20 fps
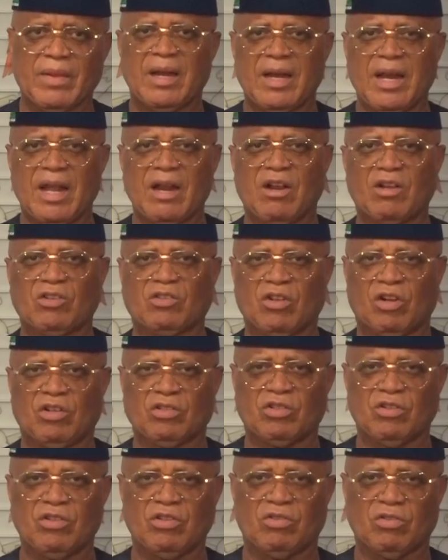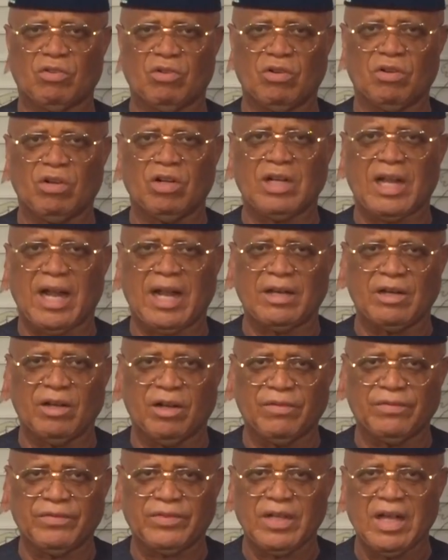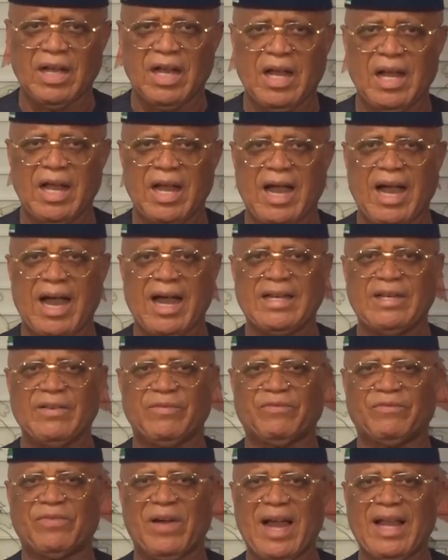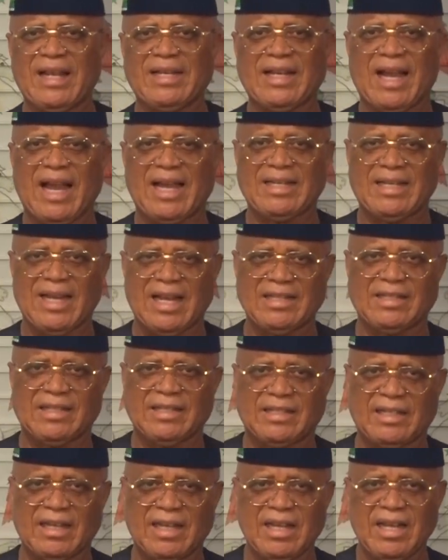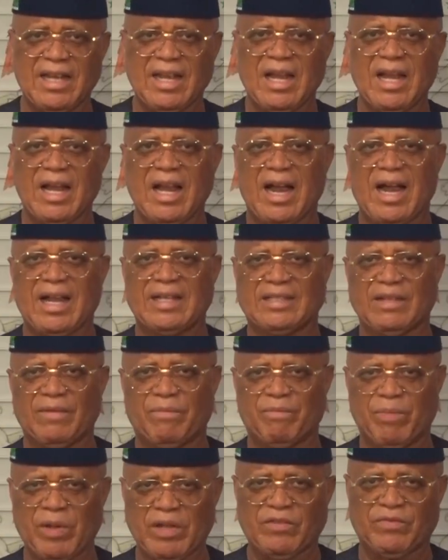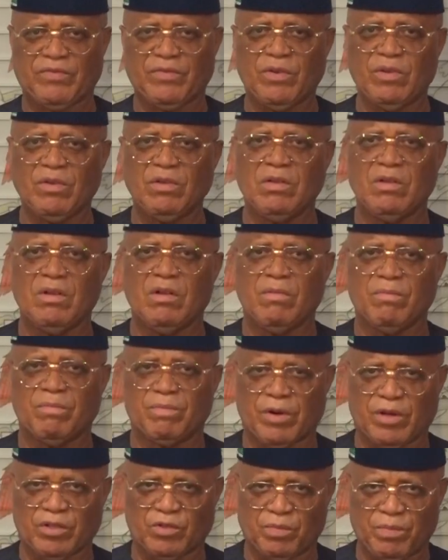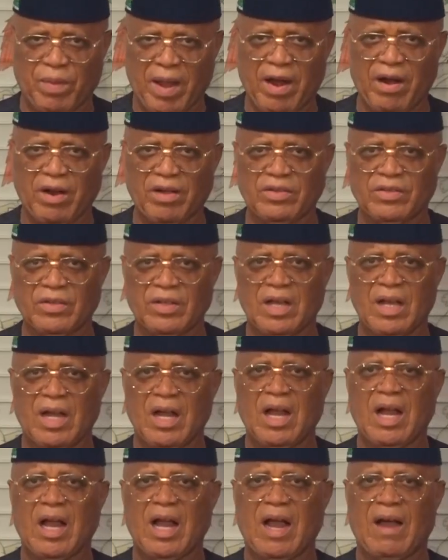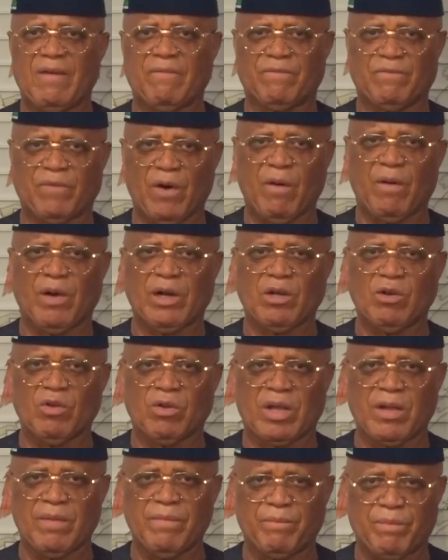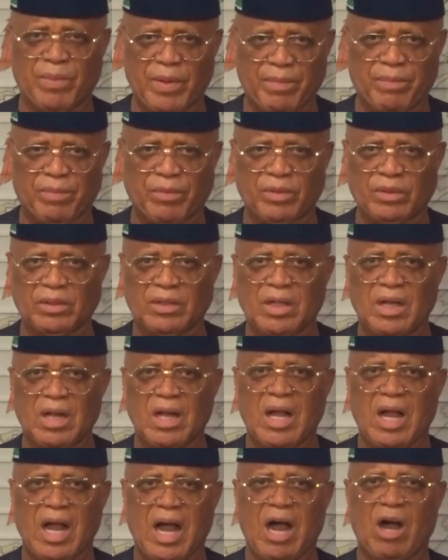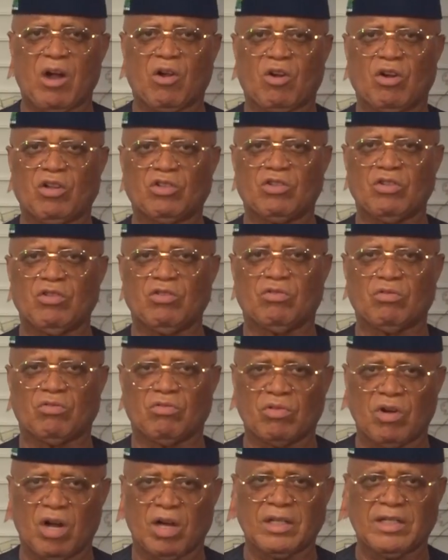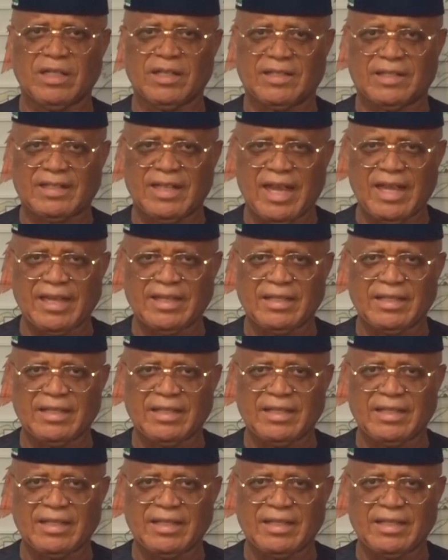Let us continue to hold aloft our defined identity as a peaceful, prosperous, and forward-looking people. I'll continue to run the state